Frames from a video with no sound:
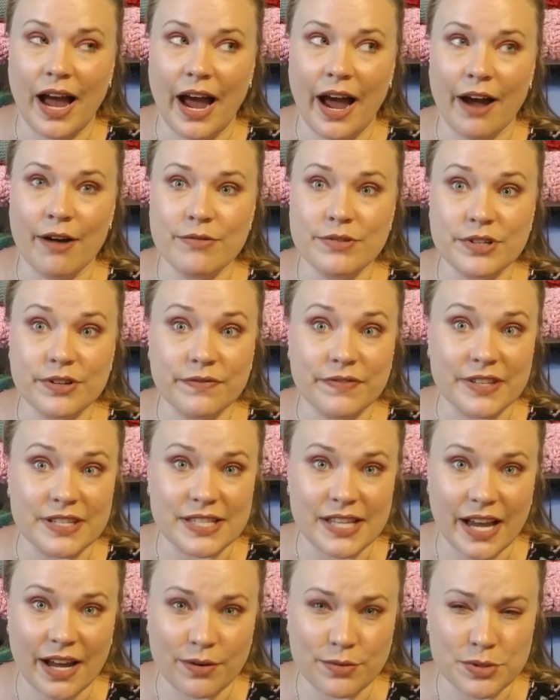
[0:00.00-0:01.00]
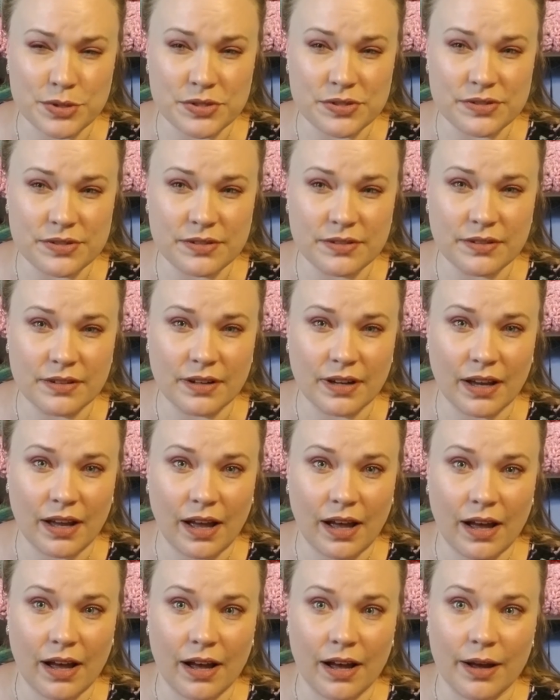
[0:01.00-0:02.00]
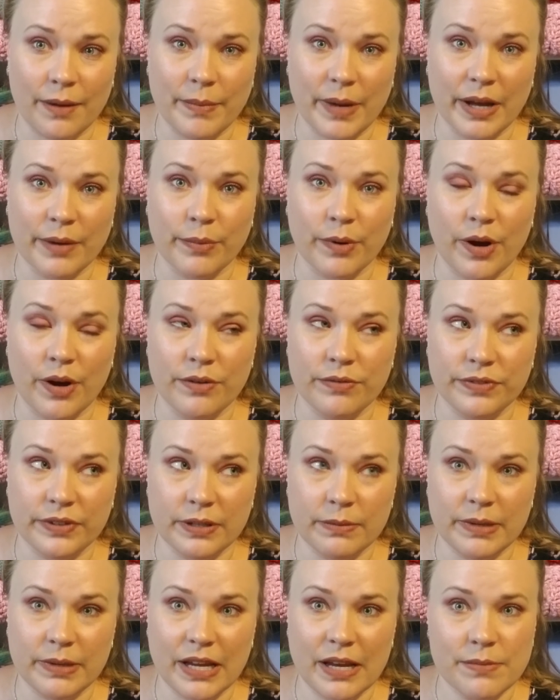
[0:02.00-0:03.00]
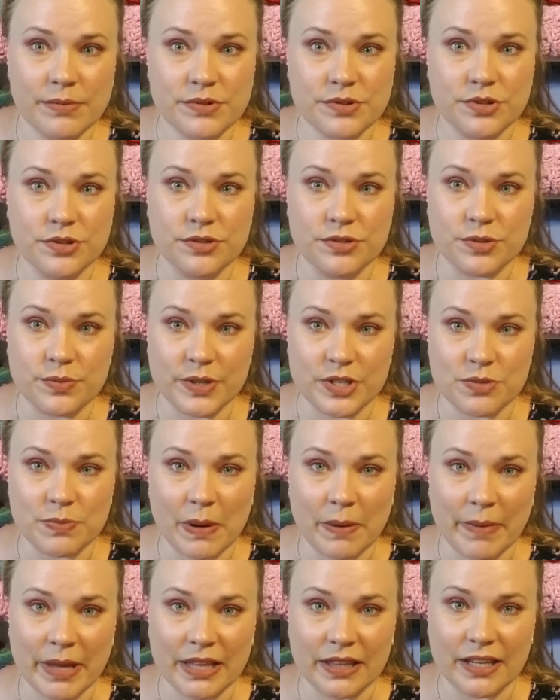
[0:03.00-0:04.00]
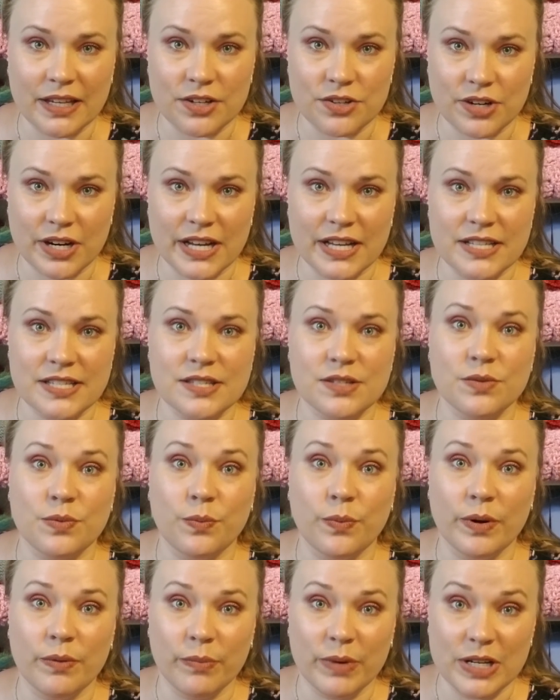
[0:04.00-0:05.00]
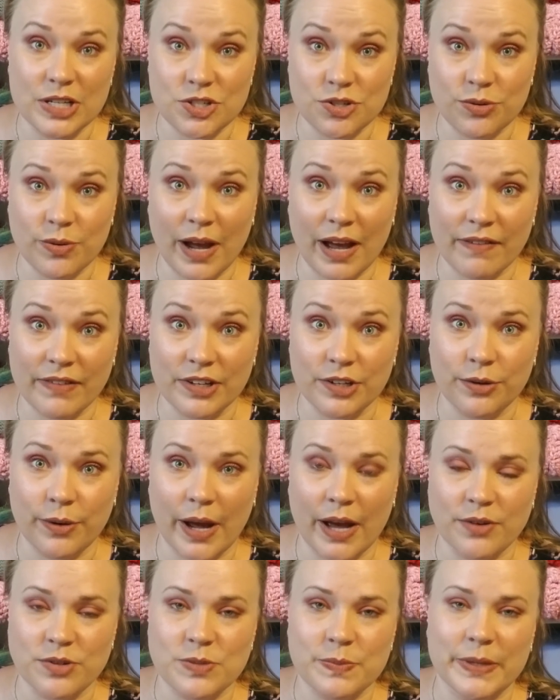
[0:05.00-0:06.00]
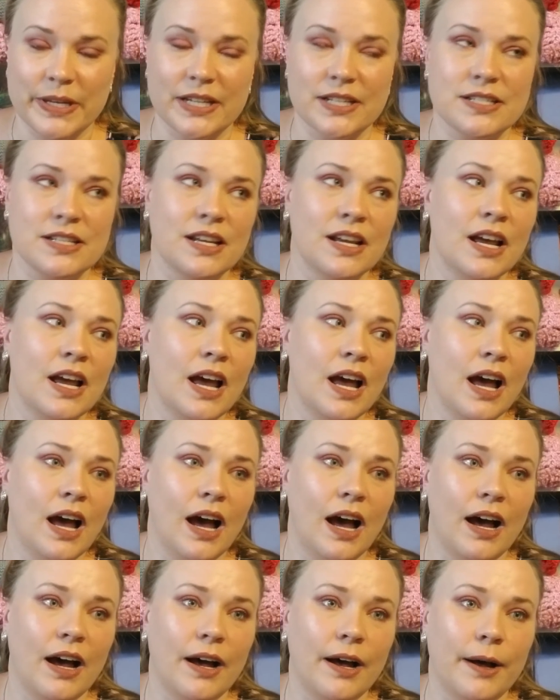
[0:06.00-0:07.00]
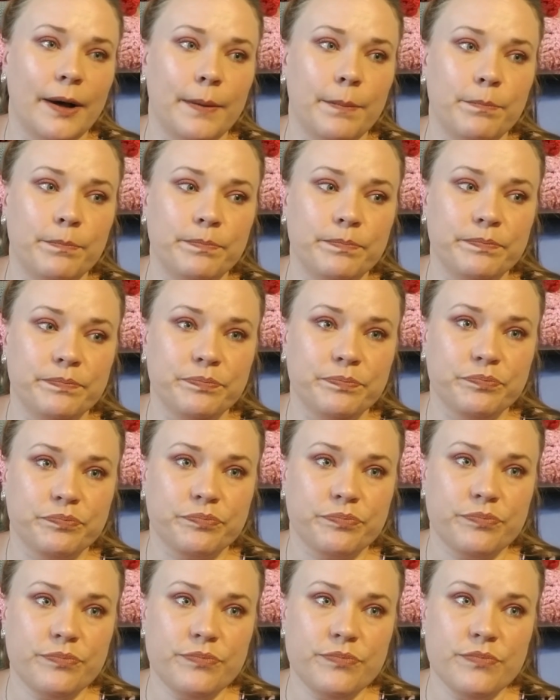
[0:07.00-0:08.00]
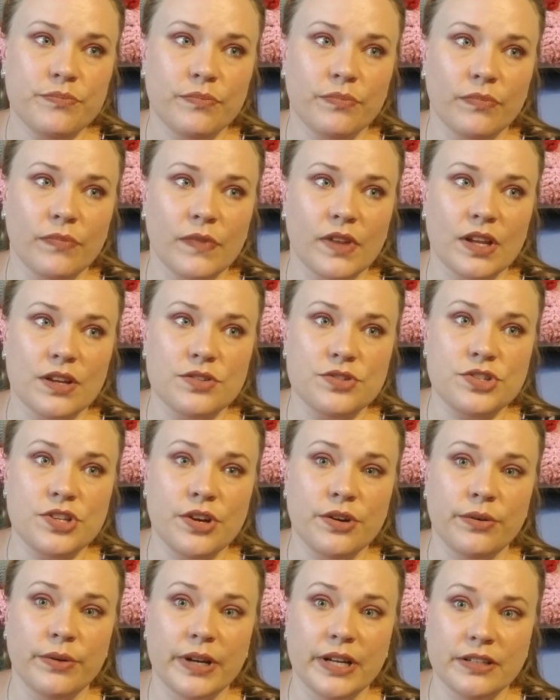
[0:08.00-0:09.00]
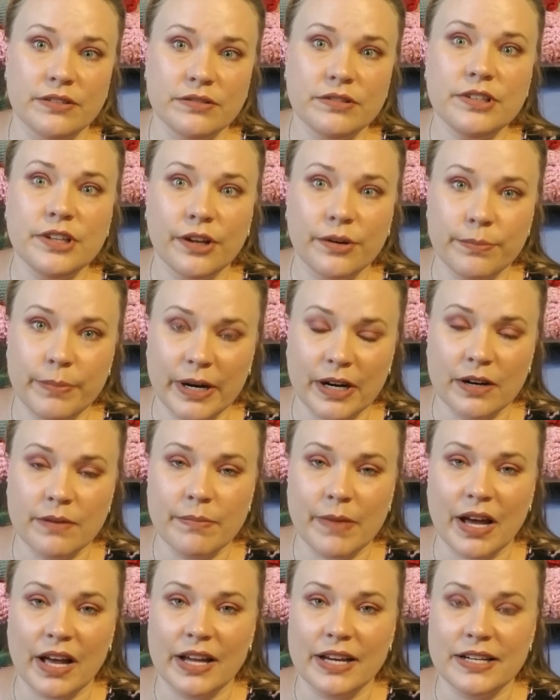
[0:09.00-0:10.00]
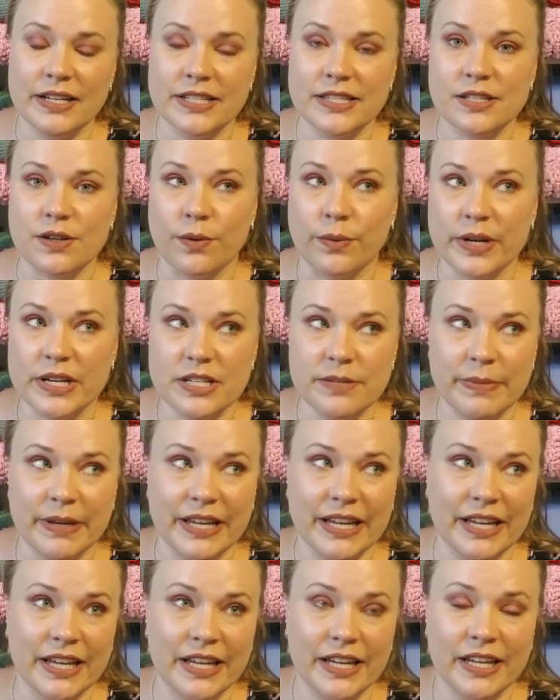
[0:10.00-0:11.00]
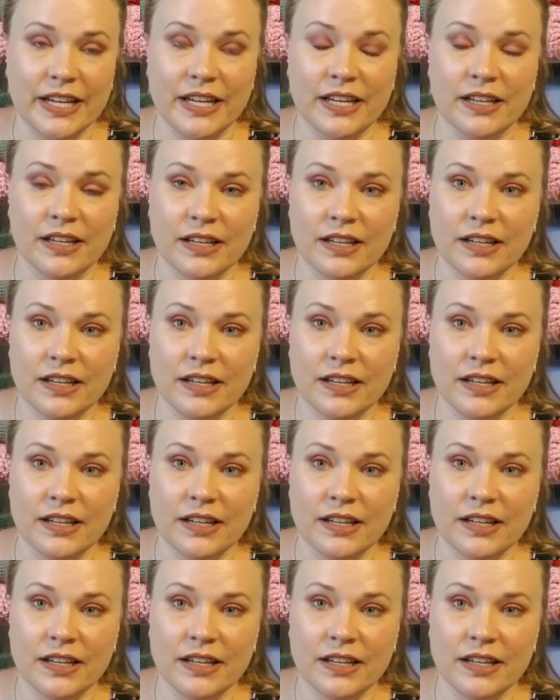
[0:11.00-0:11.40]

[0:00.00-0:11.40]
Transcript: out of this house. I will hopefully be able to switch my mailing address when we do have a new house picked. So, you know, bear in mind, it's going to be